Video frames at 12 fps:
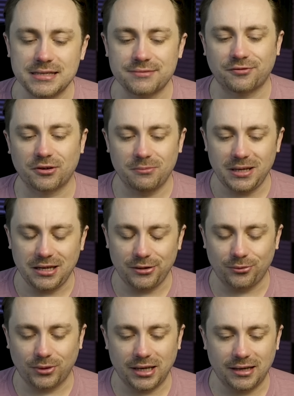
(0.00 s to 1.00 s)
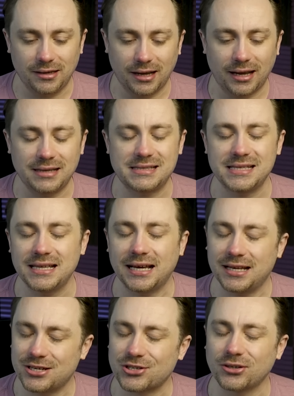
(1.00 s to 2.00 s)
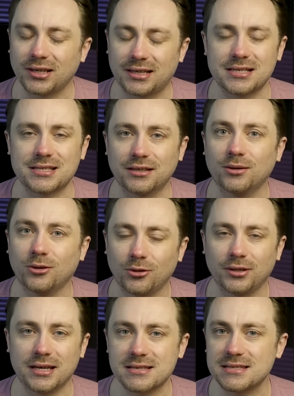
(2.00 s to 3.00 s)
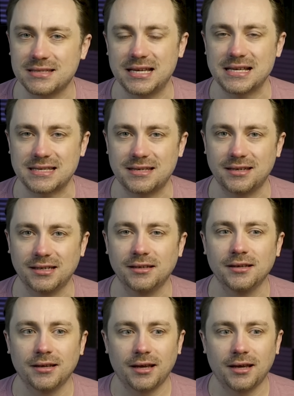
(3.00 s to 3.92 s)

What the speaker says: I guess for me, when I see that in a show like this, I go, oh, that's his destiny.